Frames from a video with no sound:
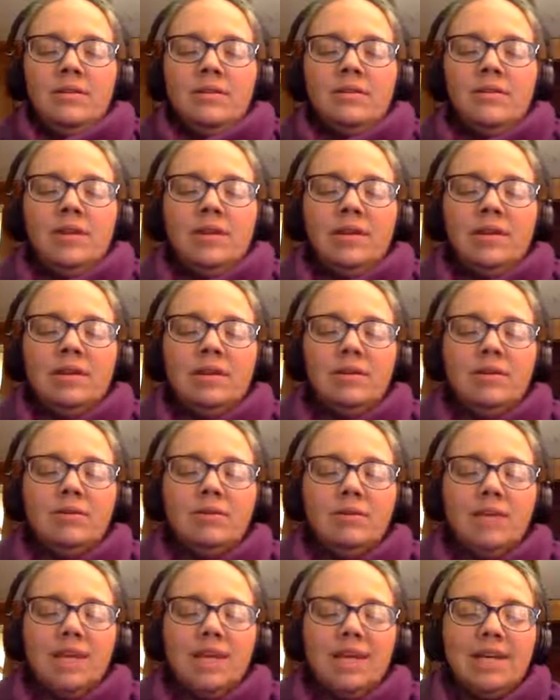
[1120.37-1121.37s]
Feel the
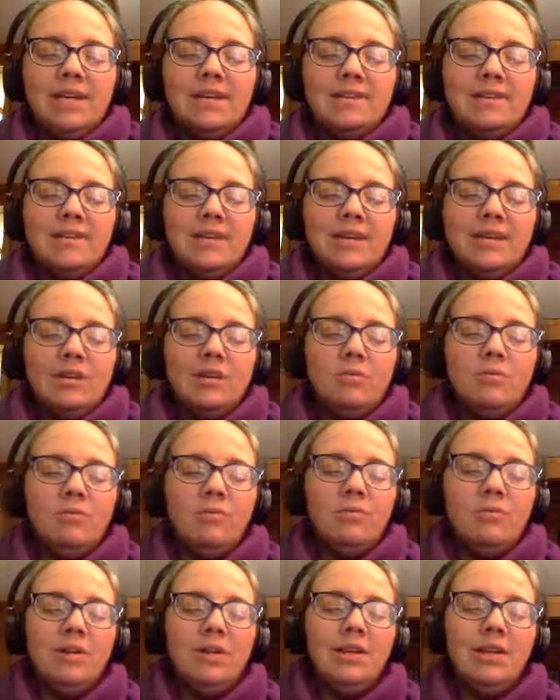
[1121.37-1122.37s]
ways that you're
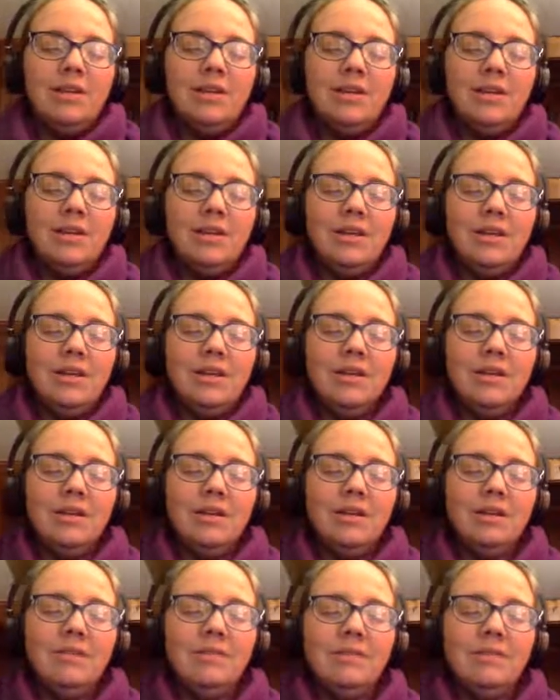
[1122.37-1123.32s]
breathing.